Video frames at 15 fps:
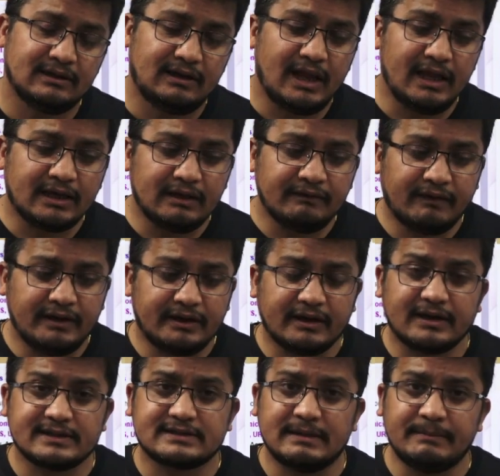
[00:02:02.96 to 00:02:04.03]
Like if I
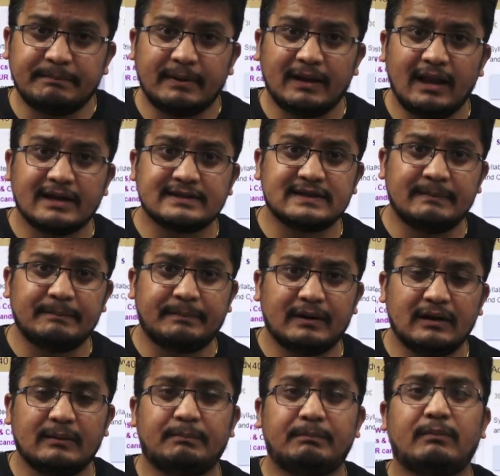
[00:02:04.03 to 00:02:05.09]
take a simple
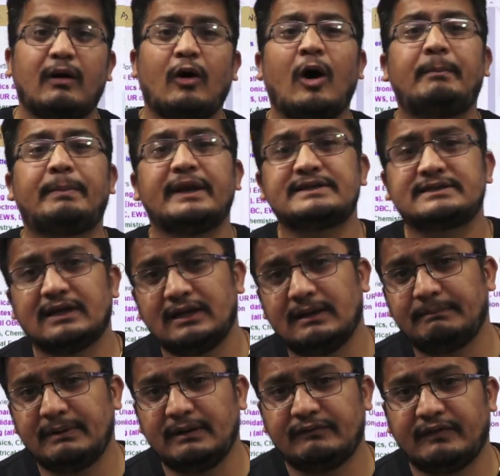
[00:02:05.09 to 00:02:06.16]
example, operational
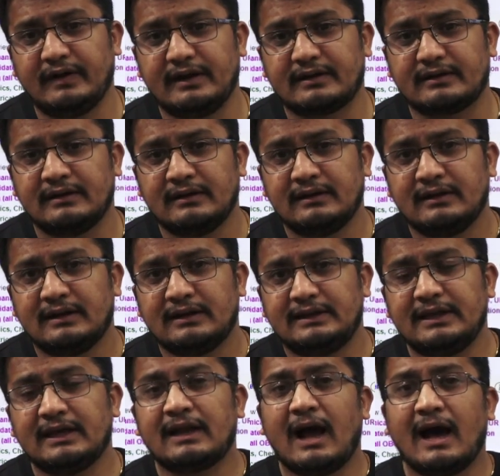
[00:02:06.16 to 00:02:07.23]
amplifier,
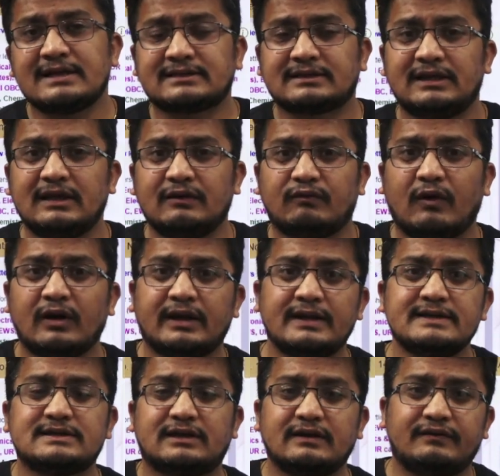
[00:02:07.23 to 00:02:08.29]
they are asking what
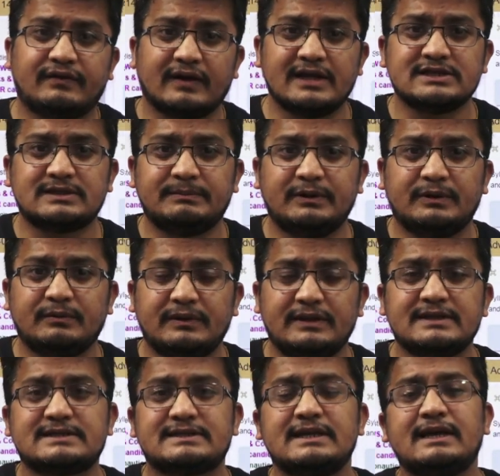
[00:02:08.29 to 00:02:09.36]
is difference
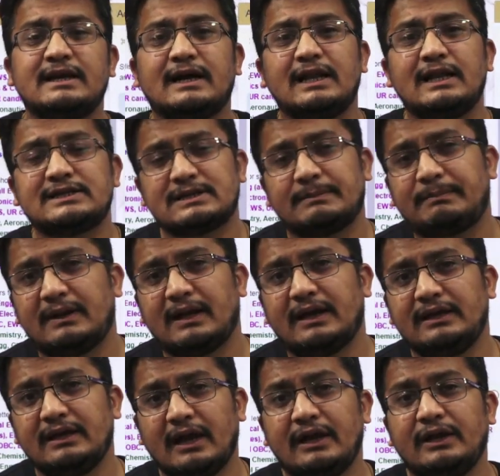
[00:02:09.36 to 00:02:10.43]
between single supply
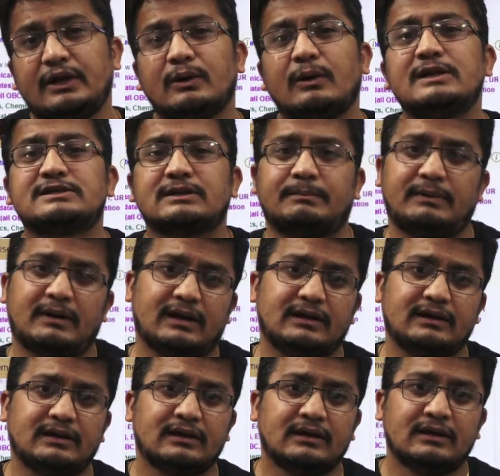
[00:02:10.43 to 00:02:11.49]
and dual
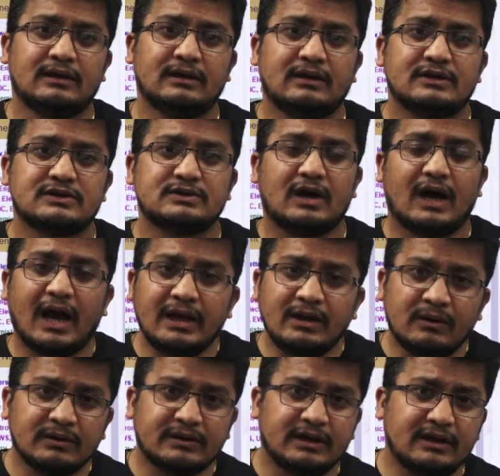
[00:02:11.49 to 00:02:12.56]
supply. So I
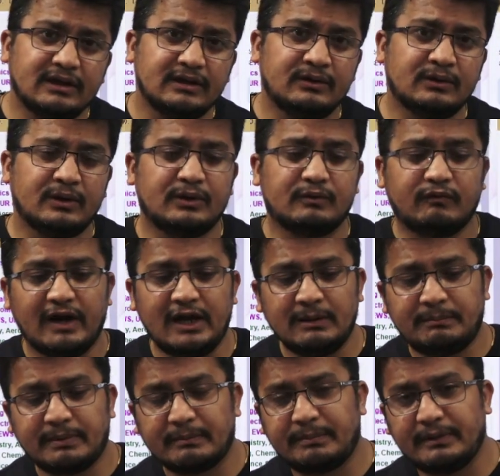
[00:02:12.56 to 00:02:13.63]
don't think, you know,
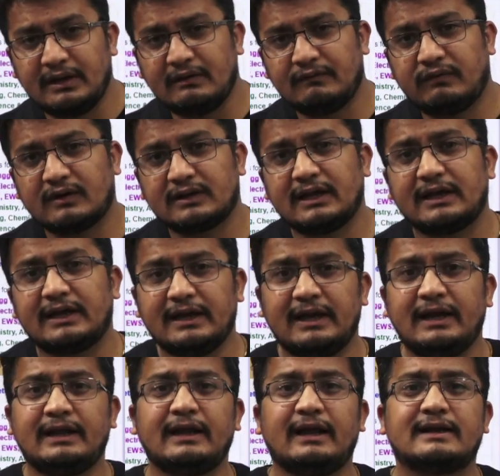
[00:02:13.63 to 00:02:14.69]
while preparing for the
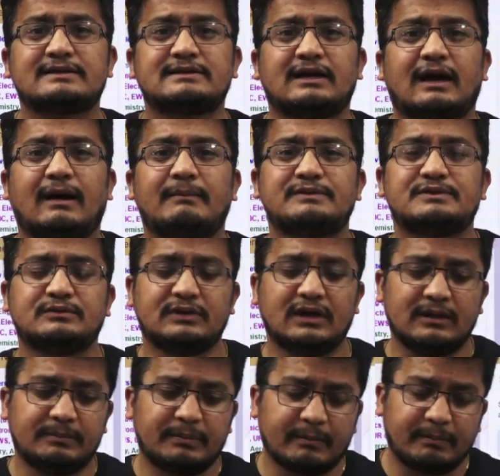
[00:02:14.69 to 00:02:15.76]
gate exam,
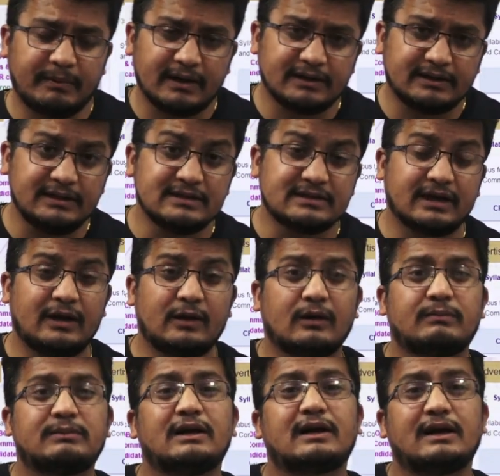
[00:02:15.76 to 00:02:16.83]
student prepare these kind
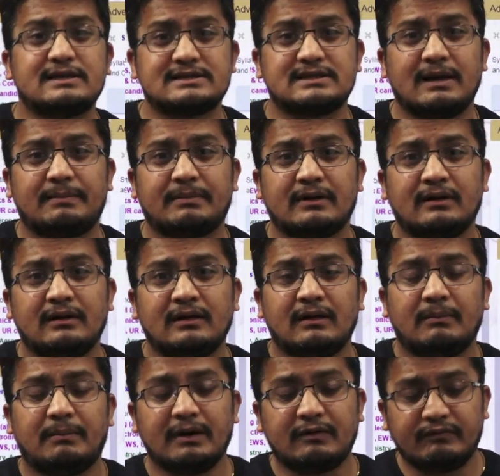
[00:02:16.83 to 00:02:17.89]
of the concept
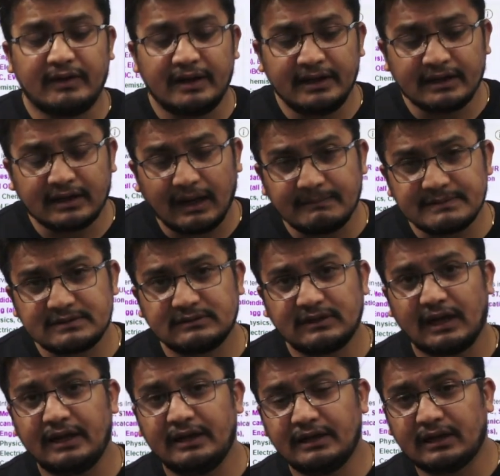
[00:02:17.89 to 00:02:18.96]
but when it comes to
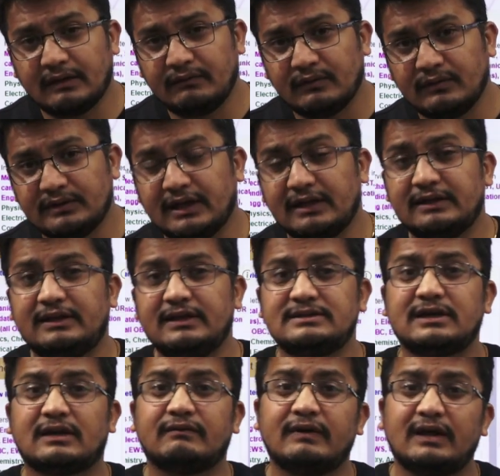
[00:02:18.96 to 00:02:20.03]
the interview then
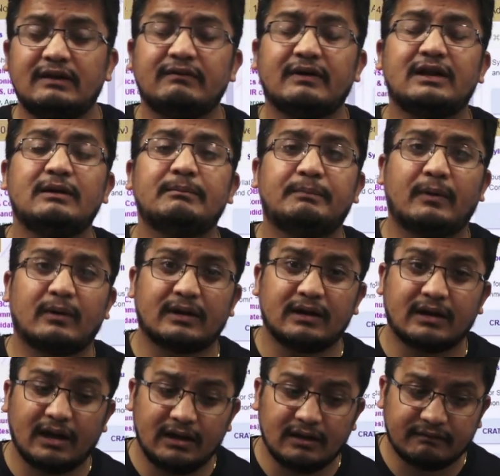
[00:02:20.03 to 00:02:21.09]
these are very very
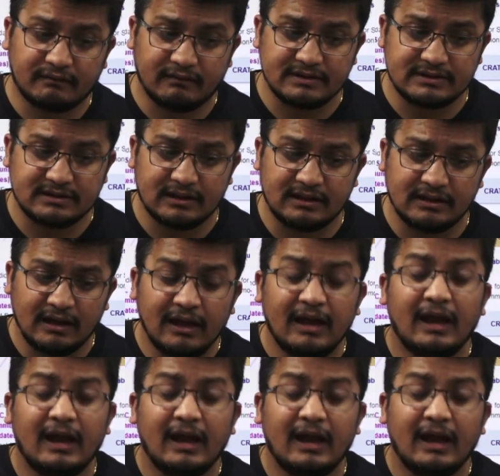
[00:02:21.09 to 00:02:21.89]
important kind of question